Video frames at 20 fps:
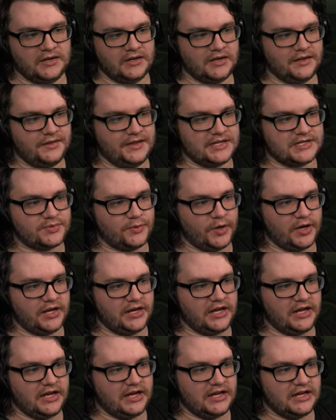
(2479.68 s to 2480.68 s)
This one
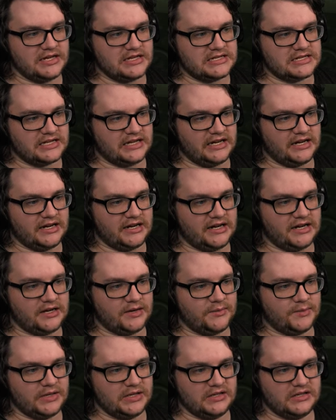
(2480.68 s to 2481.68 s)
is,
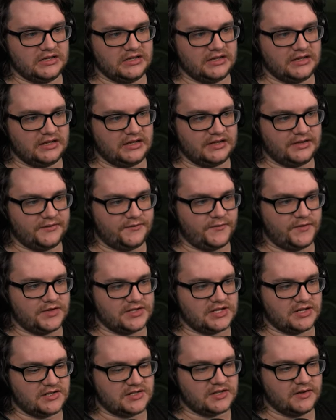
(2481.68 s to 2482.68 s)
um, the,
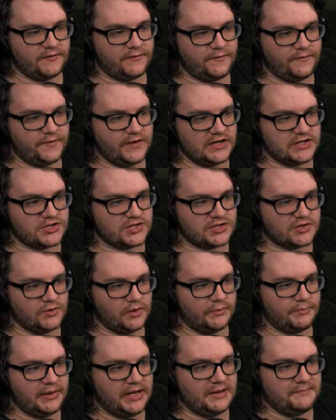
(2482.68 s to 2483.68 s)
so it's good. Fish,
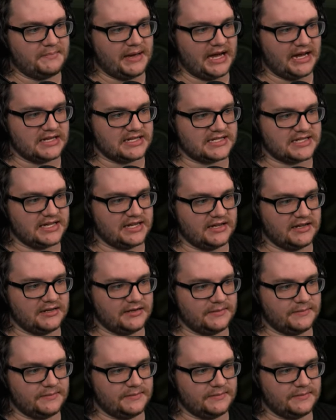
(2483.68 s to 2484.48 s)
scorpion, bag of sand.